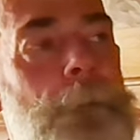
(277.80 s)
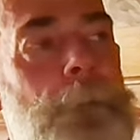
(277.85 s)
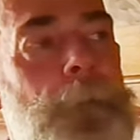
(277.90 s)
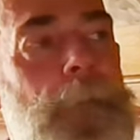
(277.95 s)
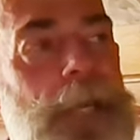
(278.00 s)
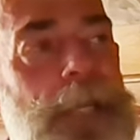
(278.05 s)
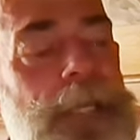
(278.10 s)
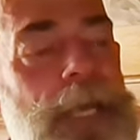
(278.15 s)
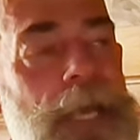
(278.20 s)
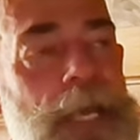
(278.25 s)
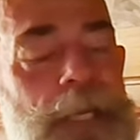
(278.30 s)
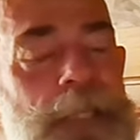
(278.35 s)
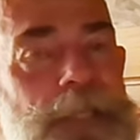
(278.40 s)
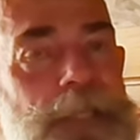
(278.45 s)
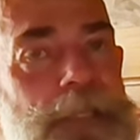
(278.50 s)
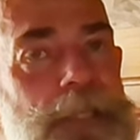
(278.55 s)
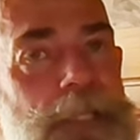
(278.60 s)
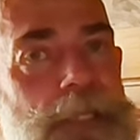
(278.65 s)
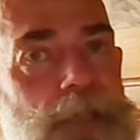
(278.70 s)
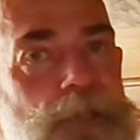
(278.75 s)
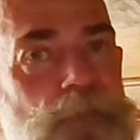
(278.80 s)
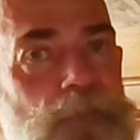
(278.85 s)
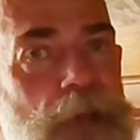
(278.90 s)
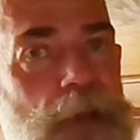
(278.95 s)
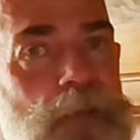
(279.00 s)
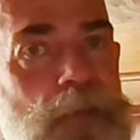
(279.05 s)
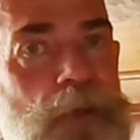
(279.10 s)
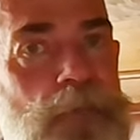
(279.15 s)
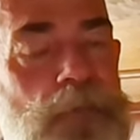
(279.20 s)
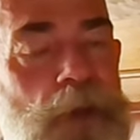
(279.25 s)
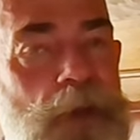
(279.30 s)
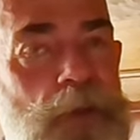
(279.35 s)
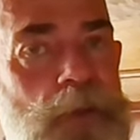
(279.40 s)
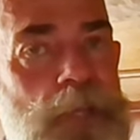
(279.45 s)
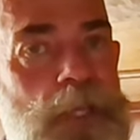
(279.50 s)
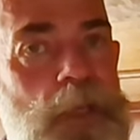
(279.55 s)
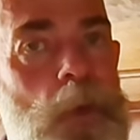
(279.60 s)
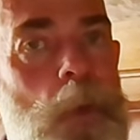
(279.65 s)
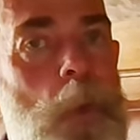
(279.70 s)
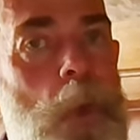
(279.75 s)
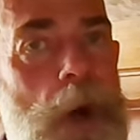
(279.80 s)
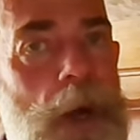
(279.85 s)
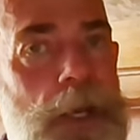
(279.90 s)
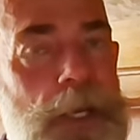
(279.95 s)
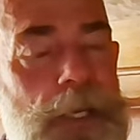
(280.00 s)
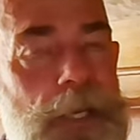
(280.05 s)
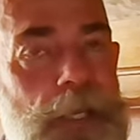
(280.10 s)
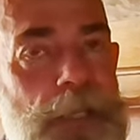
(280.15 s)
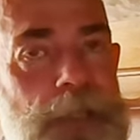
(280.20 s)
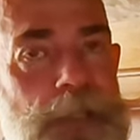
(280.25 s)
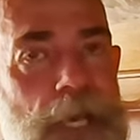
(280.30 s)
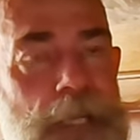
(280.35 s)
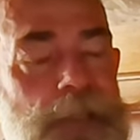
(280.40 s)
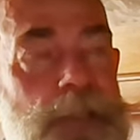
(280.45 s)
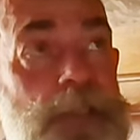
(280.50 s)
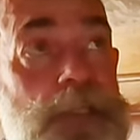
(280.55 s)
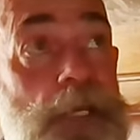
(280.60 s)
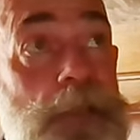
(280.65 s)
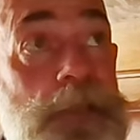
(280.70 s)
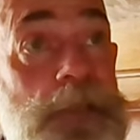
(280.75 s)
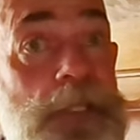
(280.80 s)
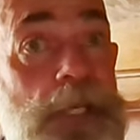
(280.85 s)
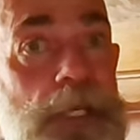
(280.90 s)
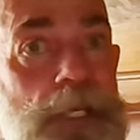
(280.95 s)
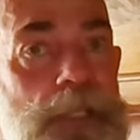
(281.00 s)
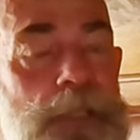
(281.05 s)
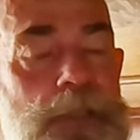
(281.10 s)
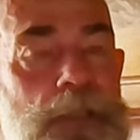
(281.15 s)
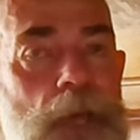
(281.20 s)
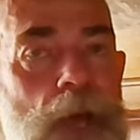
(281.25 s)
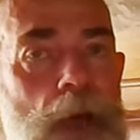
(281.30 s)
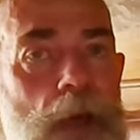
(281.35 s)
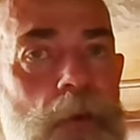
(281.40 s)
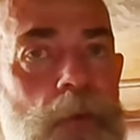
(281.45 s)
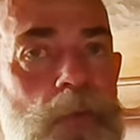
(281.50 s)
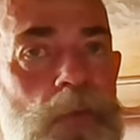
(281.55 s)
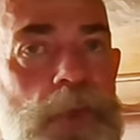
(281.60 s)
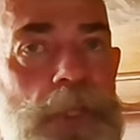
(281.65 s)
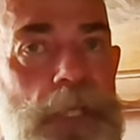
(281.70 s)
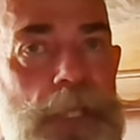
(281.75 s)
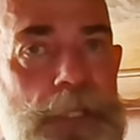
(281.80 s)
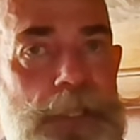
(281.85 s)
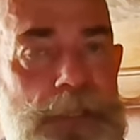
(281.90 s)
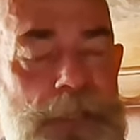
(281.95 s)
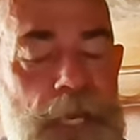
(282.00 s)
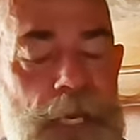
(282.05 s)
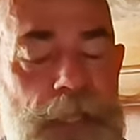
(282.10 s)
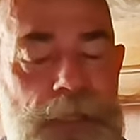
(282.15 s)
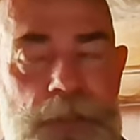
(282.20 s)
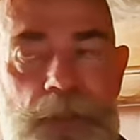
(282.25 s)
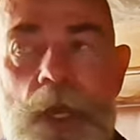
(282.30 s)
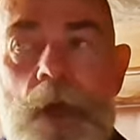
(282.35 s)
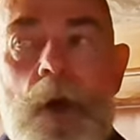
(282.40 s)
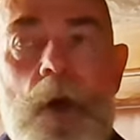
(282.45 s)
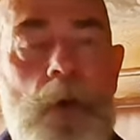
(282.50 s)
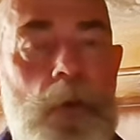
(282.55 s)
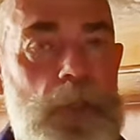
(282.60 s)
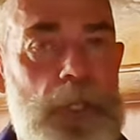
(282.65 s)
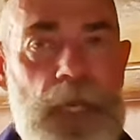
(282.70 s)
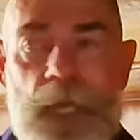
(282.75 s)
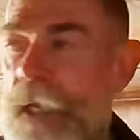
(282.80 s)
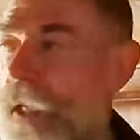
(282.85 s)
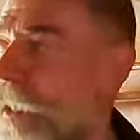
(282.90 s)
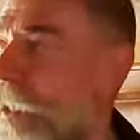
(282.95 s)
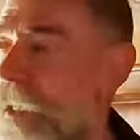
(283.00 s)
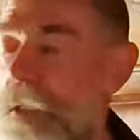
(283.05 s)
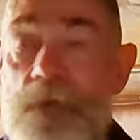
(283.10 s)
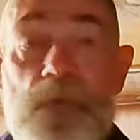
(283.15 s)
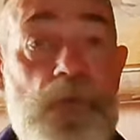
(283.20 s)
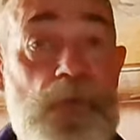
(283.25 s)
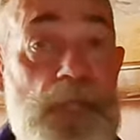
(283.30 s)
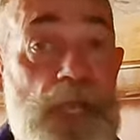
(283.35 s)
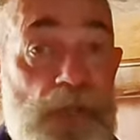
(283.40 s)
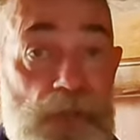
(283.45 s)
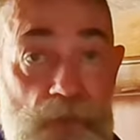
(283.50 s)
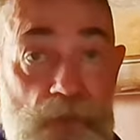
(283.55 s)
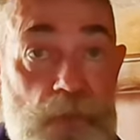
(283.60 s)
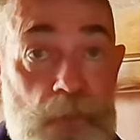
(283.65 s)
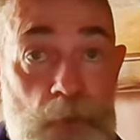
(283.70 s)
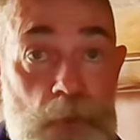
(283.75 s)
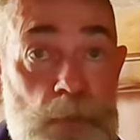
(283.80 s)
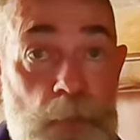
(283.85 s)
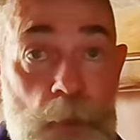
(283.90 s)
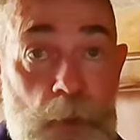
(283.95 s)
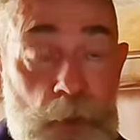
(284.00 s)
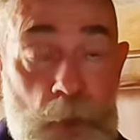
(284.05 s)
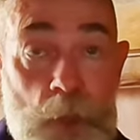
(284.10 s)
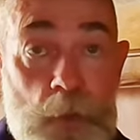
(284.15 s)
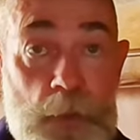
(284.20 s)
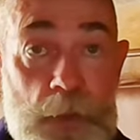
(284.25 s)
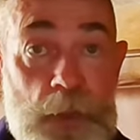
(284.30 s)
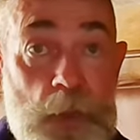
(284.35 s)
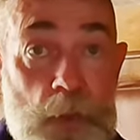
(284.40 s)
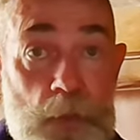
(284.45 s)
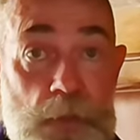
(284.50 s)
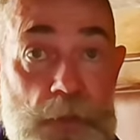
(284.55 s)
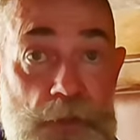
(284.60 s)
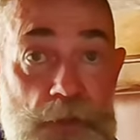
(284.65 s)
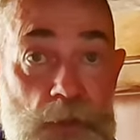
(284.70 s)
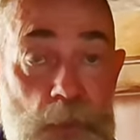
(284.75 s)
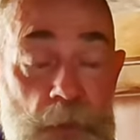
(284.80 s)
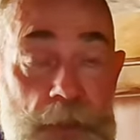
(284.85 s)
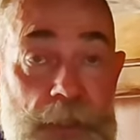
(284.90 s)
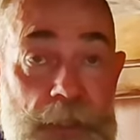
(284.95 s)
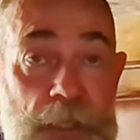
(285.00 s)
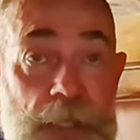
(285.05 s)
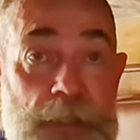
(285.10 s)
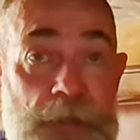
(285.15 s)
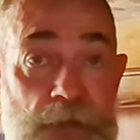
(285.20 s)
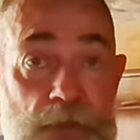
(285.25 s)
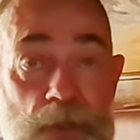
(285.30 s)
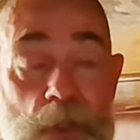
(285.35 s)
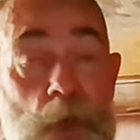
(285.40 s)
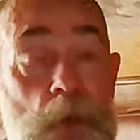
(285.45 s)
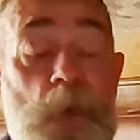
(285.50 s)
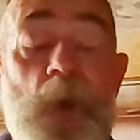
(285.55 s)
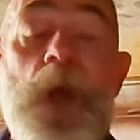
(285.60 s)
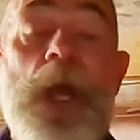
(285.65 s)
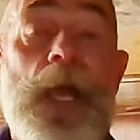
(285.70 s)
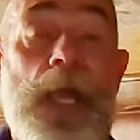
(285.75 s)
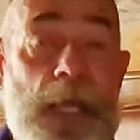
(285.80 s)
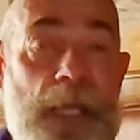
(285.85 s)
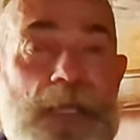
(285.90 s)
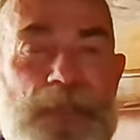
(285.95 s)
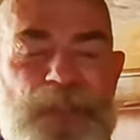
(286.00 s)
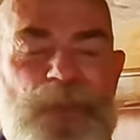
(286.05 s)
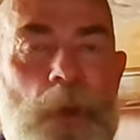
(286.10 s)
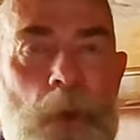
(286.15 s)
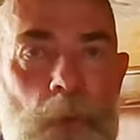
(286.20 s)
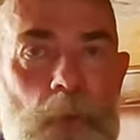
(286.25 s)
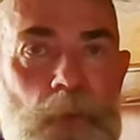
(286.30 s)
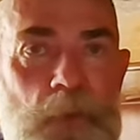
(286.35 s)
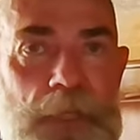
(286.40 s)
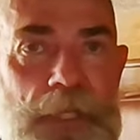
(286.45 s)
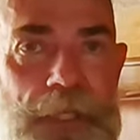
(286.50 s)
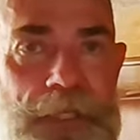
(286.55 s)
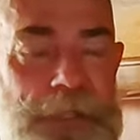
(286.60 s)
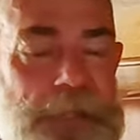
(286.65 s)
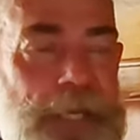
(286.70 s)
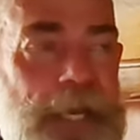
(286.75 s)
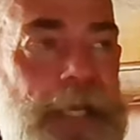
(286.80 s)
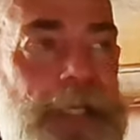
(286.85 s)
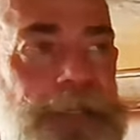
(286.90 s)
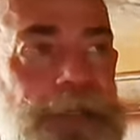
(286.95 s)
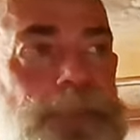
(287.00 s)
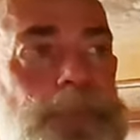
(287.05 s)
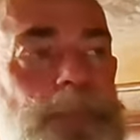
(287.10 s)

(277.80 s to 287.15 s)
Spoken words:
But yes, it's very, very quiet. And Sundays are really dead. Okay, there's football going on this weekend, so it's not really dead.